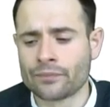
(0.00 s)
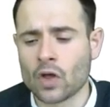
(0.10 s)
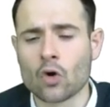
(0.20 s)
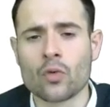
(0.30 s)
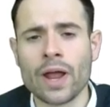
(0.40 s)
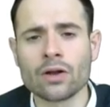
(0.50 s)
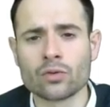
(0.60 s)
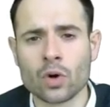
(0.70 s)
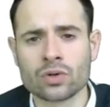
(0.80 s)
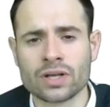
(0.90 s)

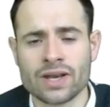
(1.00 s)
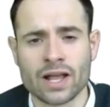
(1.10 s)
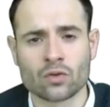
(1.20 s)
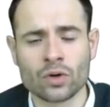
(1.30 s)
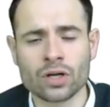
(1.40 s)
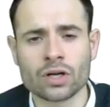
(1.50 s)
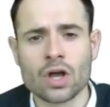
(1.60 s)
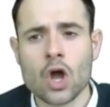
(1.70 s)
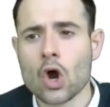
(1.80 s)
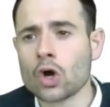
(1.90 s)
railroad network
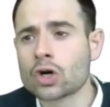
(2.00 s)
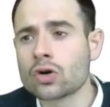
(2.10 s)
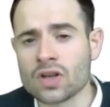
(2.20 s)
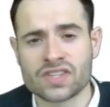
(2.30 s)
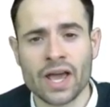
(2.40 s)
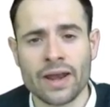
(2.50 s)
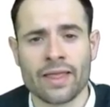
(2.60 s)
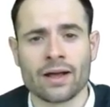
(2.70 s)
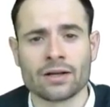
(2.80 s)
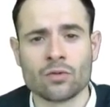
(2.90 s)
across
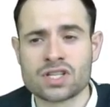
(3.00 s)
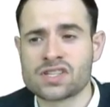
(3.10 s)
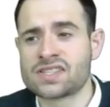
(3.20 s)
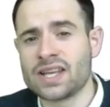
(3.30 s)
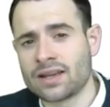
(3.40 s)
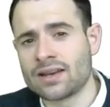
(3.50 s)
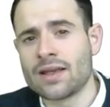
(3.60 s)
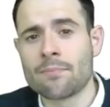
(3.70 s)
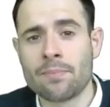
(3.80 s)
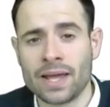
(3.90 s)
Canada, which is the second
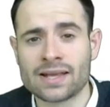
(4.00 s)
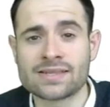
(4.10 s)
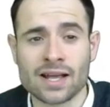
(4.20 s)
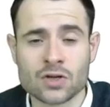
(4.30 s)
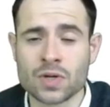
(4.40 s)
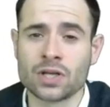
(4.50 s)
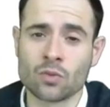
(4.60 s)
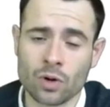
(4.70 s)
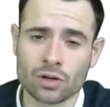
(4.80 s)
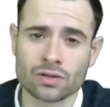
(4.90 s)
biggest country in the
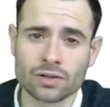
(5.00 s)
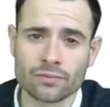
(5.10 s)
world.